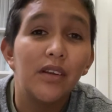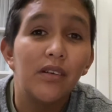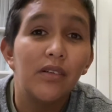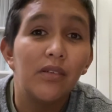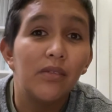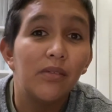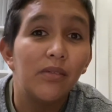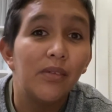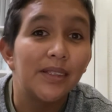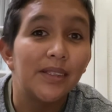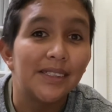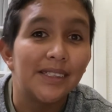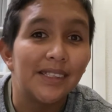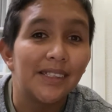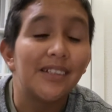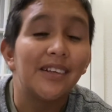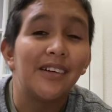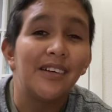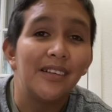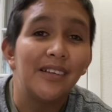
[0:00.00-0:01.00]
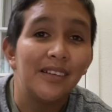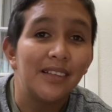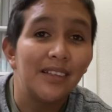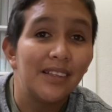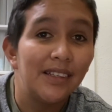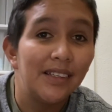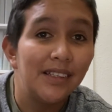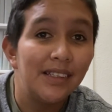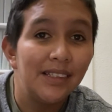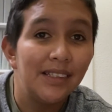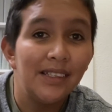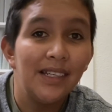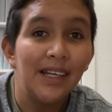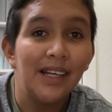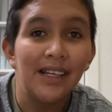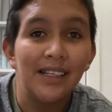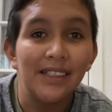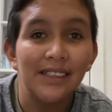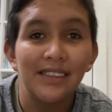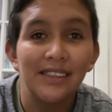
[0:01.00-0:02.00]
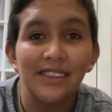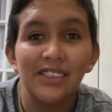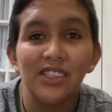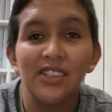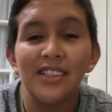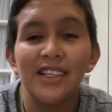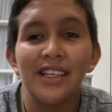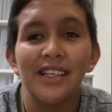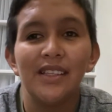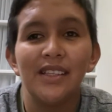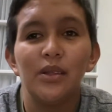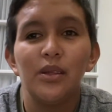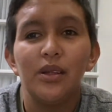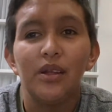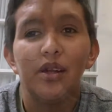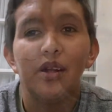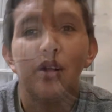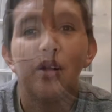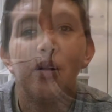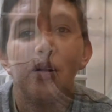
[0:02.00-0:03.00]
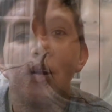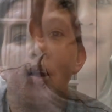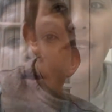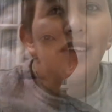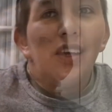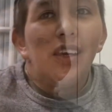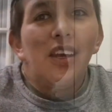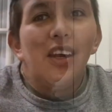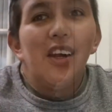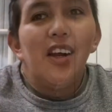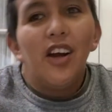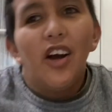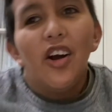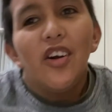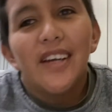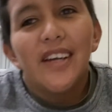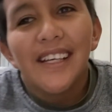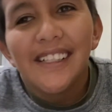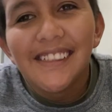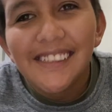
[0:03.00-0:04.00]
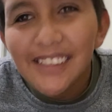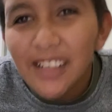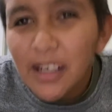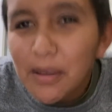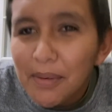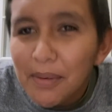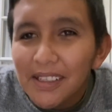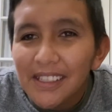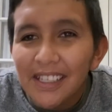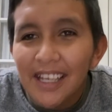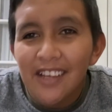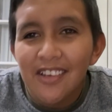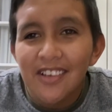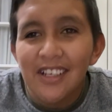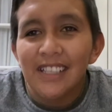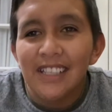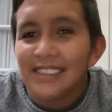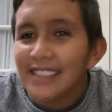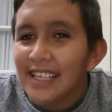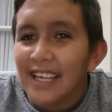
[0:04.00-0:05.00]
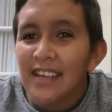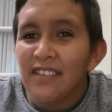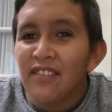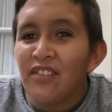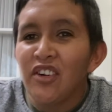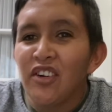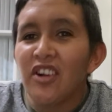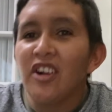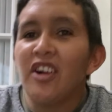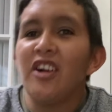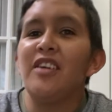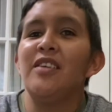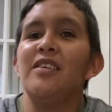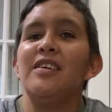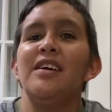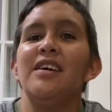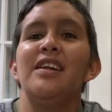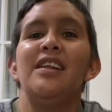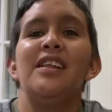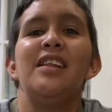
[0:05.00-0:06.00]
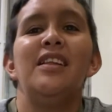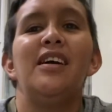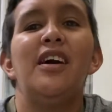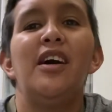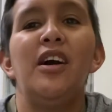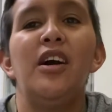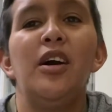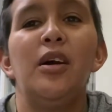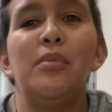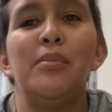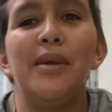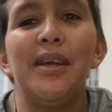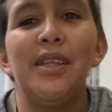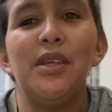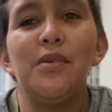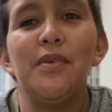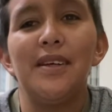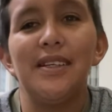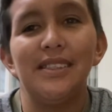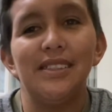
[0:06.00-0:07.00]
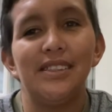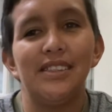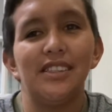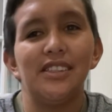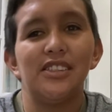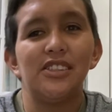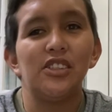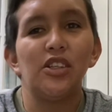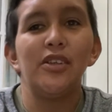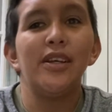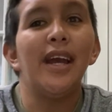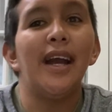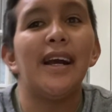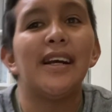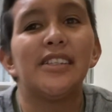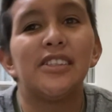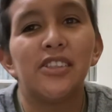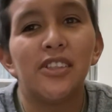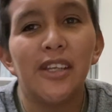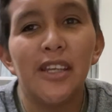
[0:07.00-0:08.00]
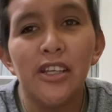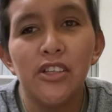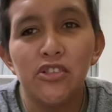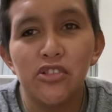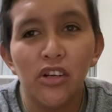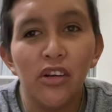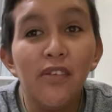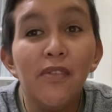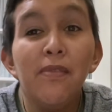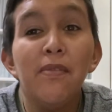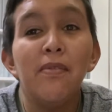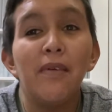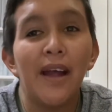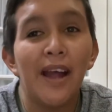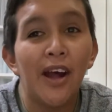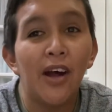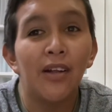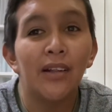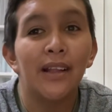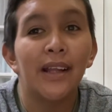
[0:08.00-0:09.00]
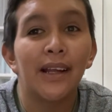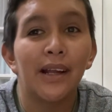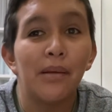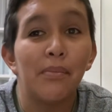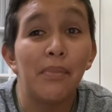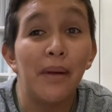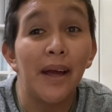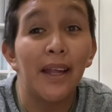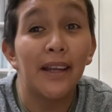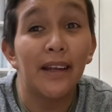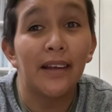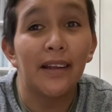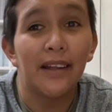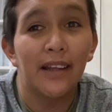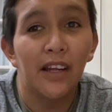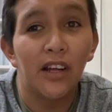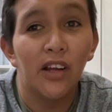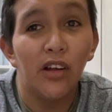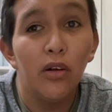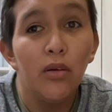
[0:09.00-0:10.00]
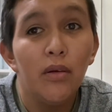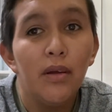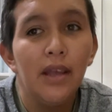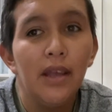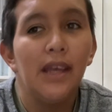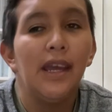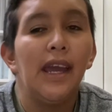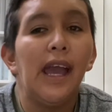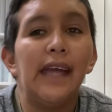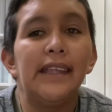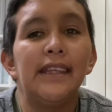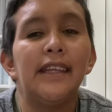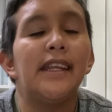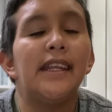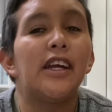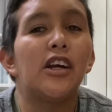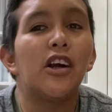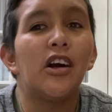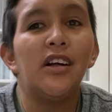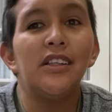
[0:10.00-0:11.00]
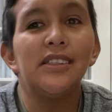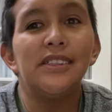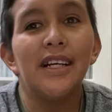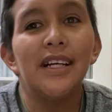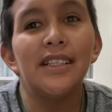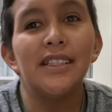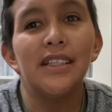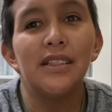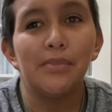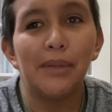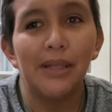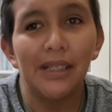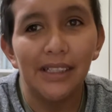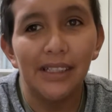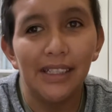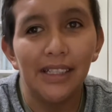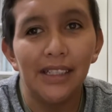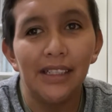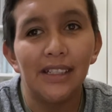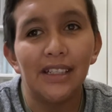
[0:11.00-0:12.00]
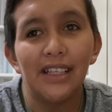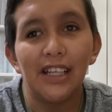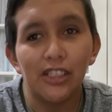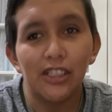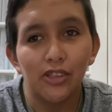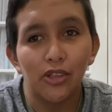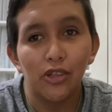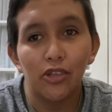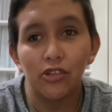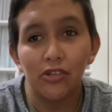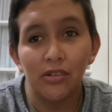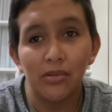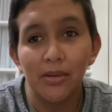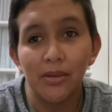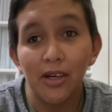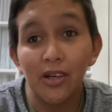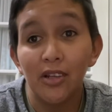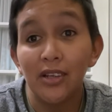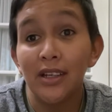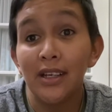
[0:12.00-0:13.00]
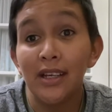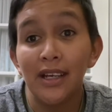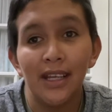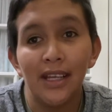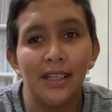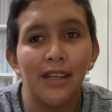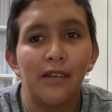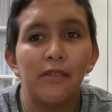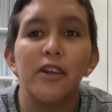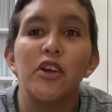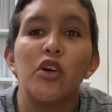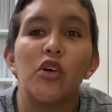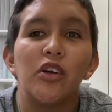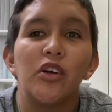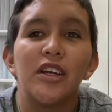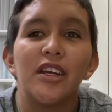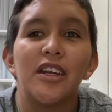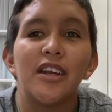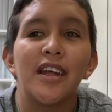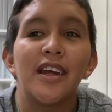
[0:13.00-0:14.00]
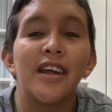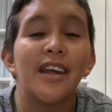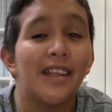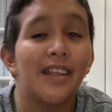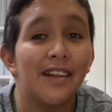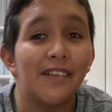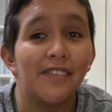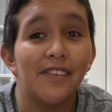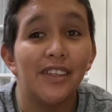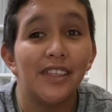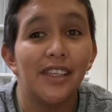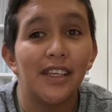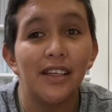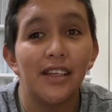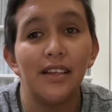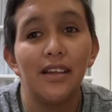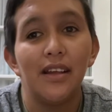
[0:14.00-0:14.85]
What's it called? Yeah, so then, okay, sorry about that, you guys. I had a phone call. Anyways, so yeah, so he drove out like a bat out of hell, and then I contacted my lead and I told her about it and I recorded it and everything.